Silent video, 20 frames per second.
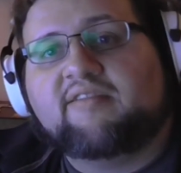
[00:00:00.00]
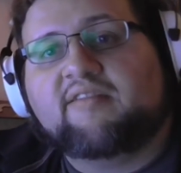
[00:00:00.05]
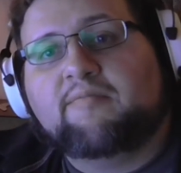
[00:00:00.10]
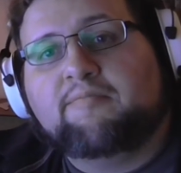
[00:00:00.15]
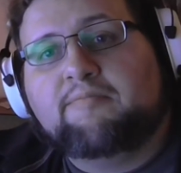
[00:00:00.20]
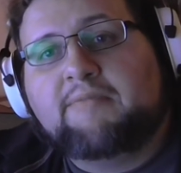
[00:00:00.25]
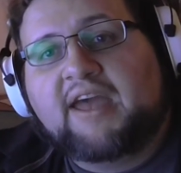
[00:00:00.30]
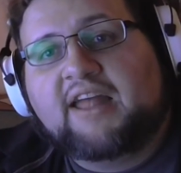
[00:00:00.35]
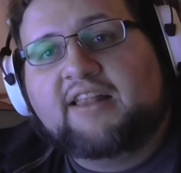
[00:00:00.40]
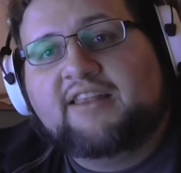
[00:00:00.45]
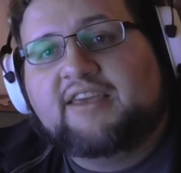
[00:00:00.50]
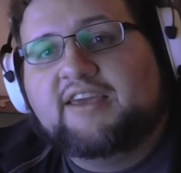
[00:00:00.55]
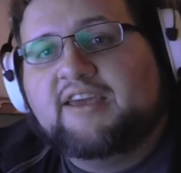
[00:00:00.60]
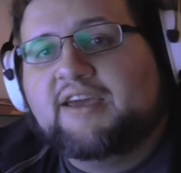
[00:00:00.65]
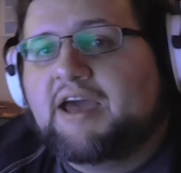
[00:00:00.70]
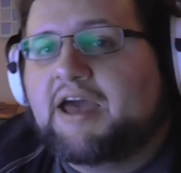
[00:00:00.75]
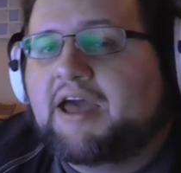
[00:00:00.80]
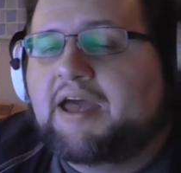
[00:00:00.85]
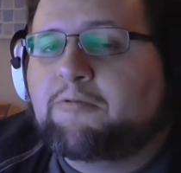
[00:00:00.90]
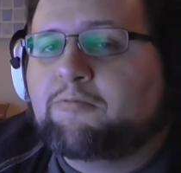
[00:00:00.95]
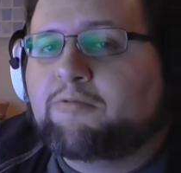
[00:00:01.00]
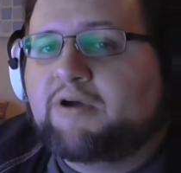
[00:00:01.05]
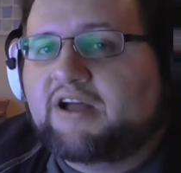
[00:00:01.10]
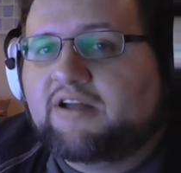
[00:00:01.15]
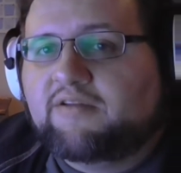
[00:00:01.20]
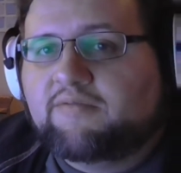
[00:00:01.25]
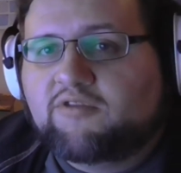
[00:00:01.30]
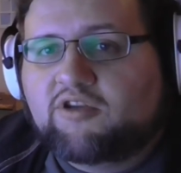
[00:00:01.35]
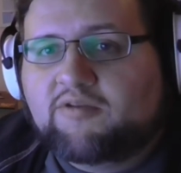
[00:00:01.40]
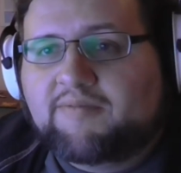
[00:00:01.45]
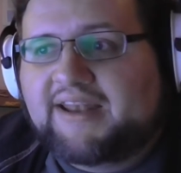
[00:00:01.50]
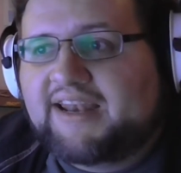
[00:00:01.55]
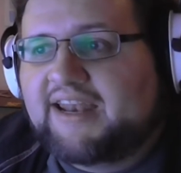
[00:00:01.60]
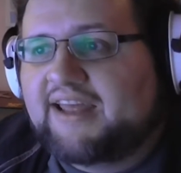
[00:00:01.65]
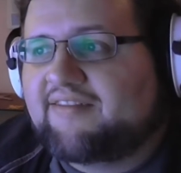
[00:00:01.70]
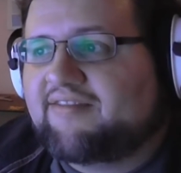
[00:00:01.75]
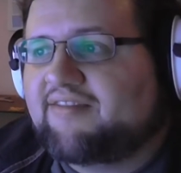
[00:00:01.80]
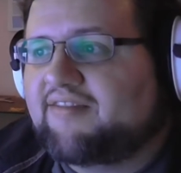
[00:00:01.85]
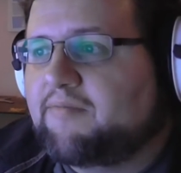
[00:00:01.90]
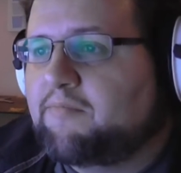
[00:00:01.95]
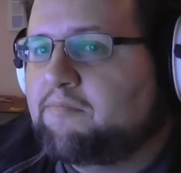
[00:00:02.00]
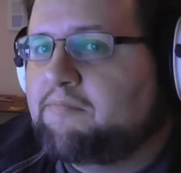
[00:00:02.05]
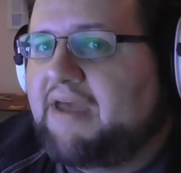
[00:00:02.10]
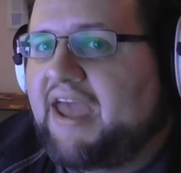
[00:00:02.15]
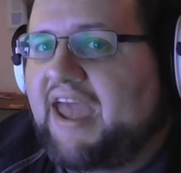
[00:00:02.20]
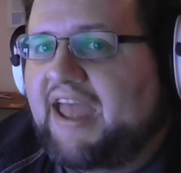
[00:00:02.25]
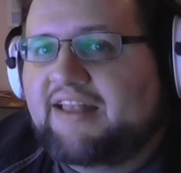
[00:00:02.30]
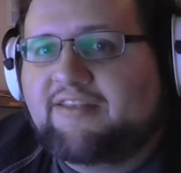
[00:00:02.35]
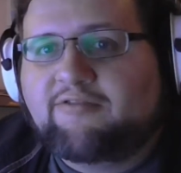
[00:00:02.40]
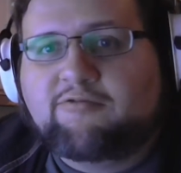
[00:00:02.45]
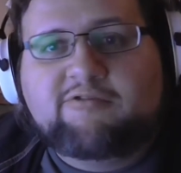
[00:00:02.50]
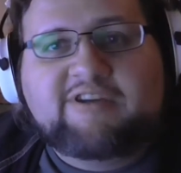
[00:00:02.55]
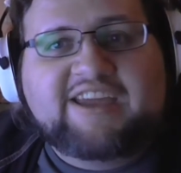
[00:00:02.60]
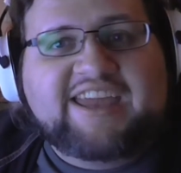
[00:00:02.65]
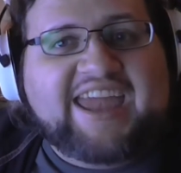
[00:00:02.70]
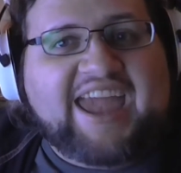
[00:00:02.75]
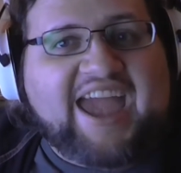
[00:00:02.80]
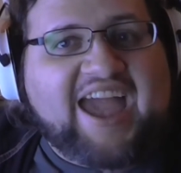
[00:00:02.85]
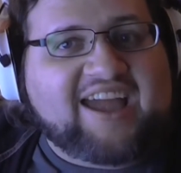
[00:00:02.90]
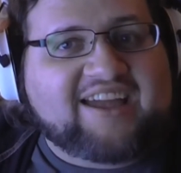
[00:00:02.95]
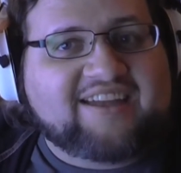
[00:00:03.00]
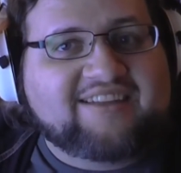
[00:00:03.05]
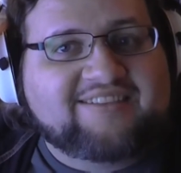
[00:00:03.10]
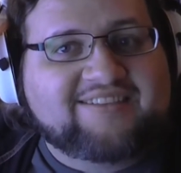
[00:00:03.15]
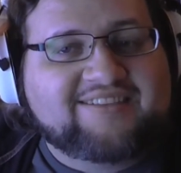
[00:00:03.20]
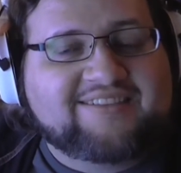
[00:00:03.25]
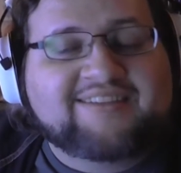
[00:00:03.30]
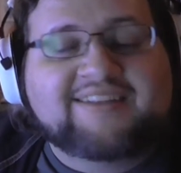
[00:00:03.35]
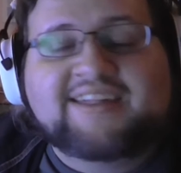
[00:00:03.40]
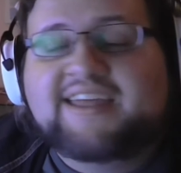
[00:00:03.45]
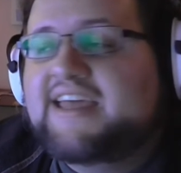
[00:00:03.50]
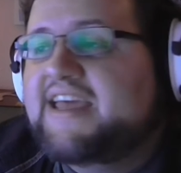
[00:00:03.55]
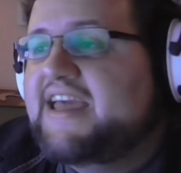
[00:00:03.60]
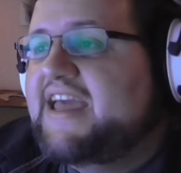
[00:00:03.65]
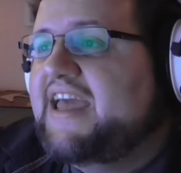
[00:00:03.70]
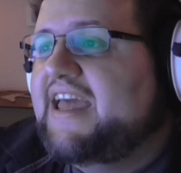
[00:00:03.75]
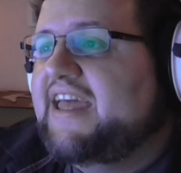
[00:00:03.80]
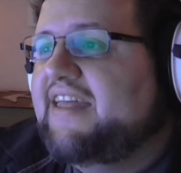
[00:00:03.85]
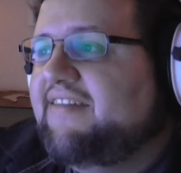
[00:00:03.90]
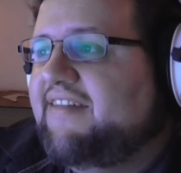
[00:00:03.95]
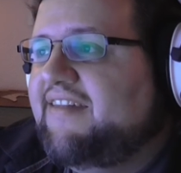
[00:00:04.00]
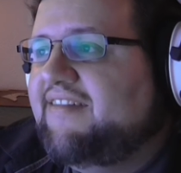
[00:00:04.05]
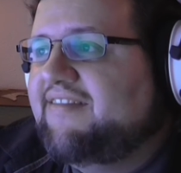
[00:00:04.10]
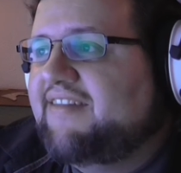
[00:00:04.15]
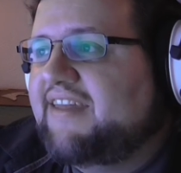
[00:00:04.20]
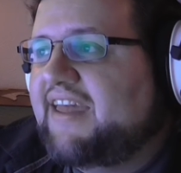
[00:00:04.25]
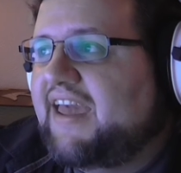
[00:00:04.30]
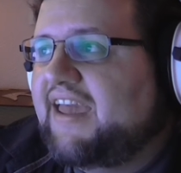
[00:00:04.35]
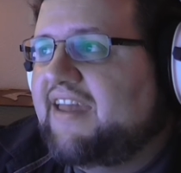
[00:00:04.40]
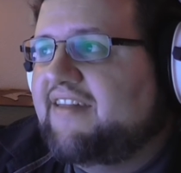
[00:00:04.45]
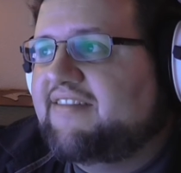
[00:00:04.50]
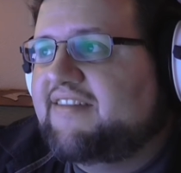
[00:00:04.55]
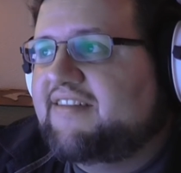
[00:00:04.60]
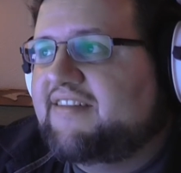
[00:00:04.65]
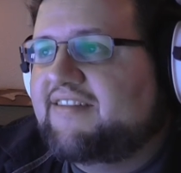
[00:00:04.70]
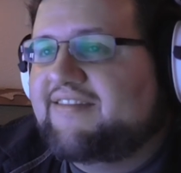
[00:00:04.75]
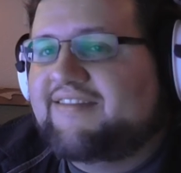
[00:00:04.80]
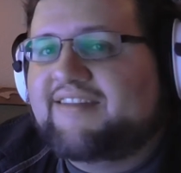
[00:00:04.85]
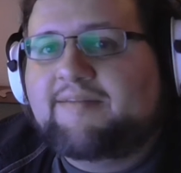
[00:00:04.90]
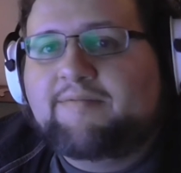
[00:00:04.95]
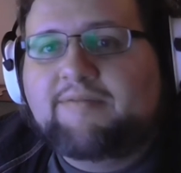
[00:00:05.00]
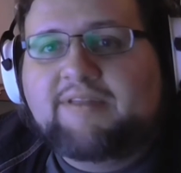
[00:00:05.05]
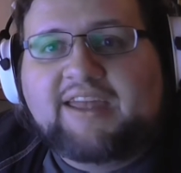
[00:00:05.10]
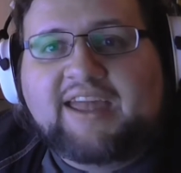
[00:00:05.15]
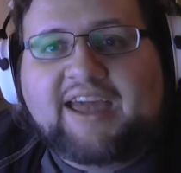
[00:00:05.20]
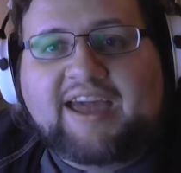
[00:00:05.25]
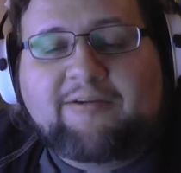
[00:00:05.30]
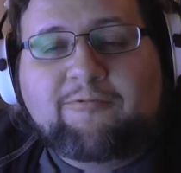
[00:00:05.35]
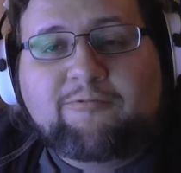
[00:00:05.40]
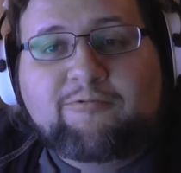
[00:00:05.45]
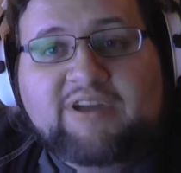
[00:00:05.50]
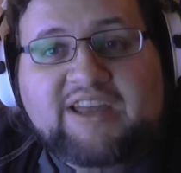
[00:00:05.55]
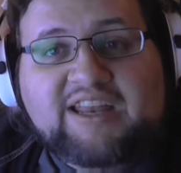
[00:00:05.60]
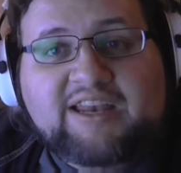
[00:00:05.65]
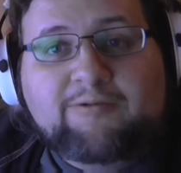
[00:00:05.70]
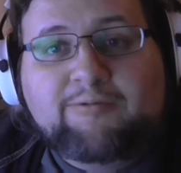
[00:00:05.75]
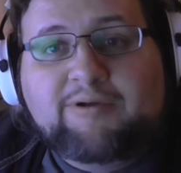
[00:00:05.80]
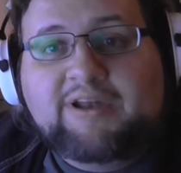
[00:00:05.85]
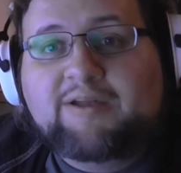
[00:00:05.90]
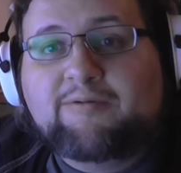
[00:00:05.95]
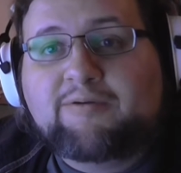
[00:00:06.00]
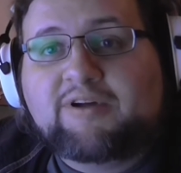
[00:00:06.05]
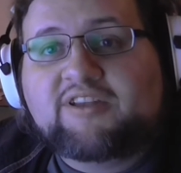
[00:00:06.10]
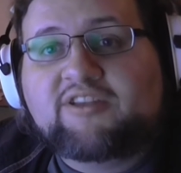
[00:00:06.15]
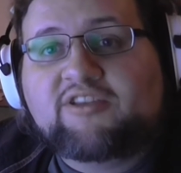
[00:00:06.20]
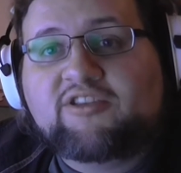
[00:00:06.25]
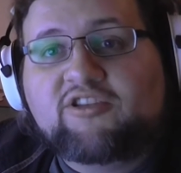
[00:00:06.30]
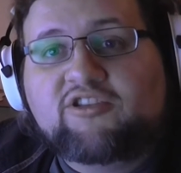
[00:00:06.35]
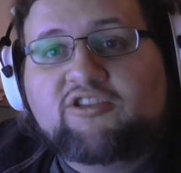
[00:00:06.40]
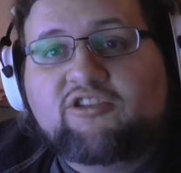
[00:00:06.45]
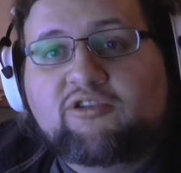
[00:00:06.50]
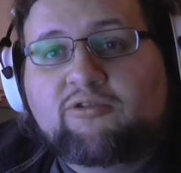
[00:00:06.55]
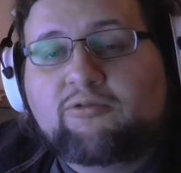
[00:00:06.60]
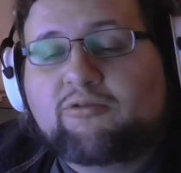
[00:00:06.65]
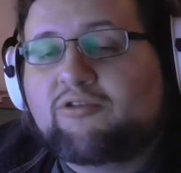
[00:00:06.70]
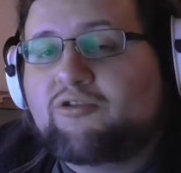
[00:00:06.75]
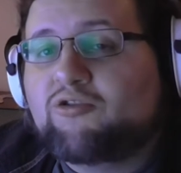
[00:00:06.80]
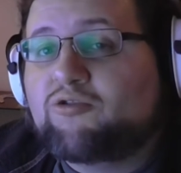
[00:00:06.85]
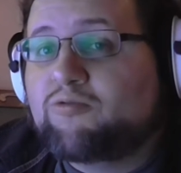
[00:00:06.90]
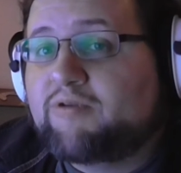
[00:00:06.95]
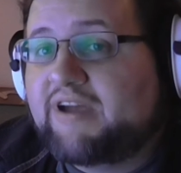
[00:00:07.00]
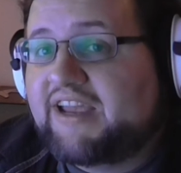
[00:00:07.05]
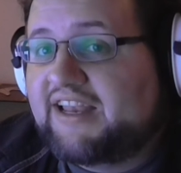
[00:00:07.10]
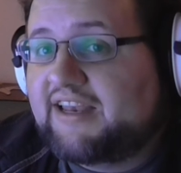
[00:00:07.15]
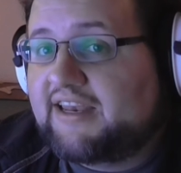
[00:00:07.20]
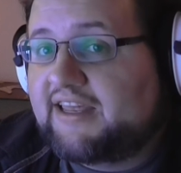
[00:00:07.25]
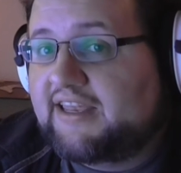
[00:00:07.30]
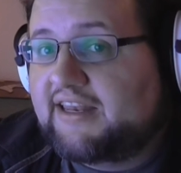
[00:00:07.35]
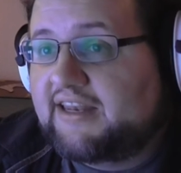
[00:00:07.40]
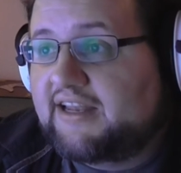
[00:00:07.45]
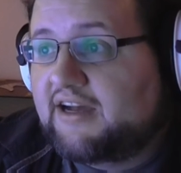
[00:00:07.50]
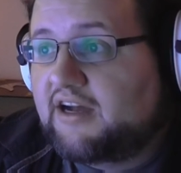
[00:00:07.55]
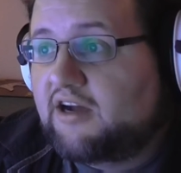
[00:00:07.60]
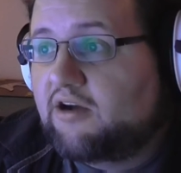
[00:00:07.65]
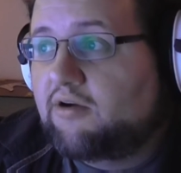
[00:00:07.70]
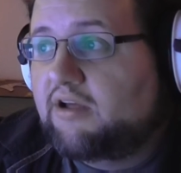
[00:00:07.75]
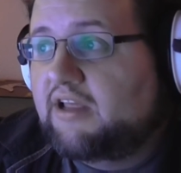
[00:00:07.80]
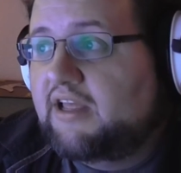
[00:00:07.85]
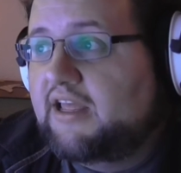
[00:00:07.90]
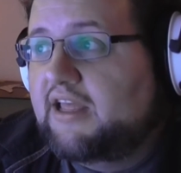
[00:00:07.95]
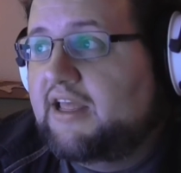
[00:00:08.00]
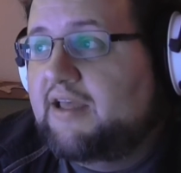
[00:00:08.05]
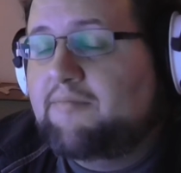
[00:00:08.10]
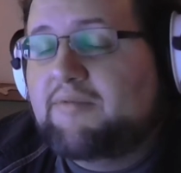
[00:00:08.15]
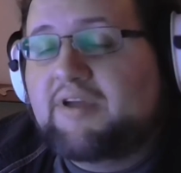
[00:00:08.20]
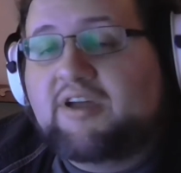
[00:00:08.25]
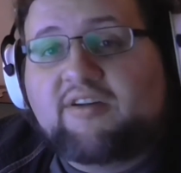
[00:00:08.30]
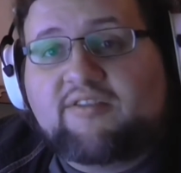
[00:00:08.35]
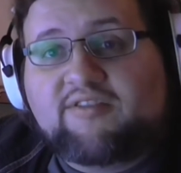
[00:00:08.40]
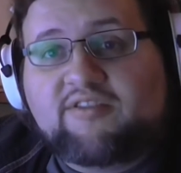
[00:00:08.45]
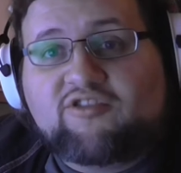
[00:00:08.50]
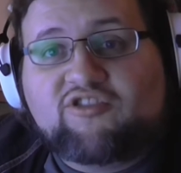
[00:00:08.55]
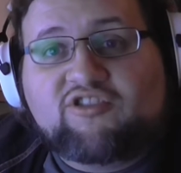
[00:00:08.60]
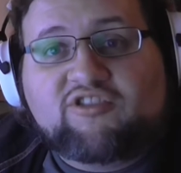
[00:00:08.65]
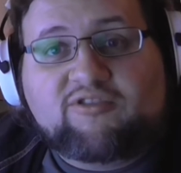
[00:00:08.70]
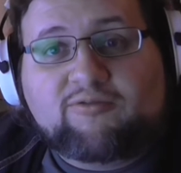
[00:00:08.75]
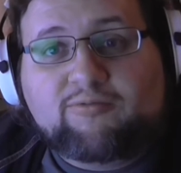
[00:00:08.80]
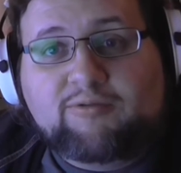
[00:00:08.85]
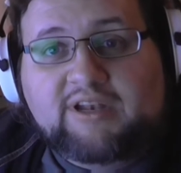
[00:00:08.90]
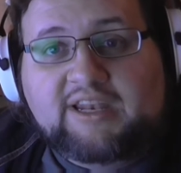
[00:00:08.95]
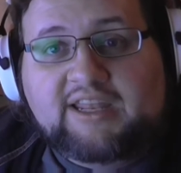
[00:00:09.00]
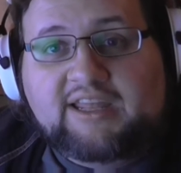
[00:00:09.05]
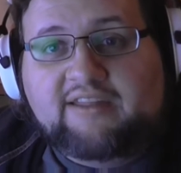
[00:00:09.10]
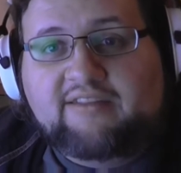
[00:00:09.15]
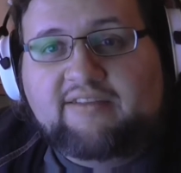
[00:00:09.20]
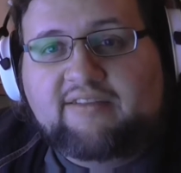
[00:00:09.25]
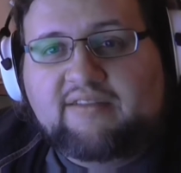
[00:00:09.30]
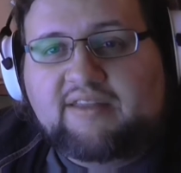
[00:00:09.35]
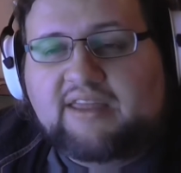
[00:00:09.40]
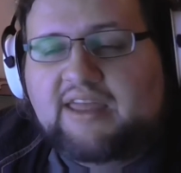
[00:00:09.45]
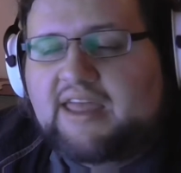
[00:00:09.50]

Matt here, and welcome to my next Mad Reacts. In this case, it is something I really, really wanted to do quickly now, because it just released.